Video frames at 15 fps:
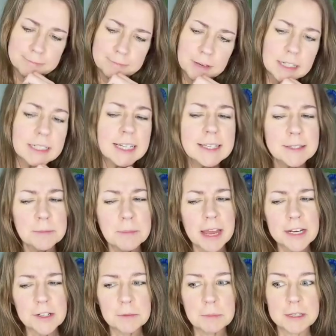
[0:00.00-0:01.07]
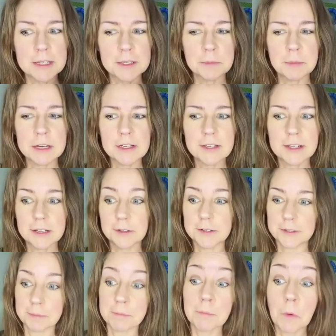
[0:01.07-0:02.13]
Hmm. Let's imagine Mrs. Bench sent you
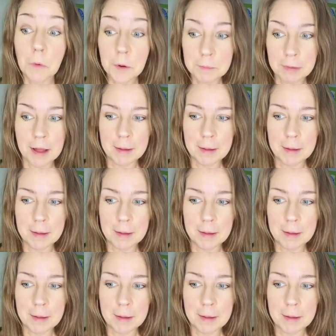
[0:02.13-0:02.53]
some more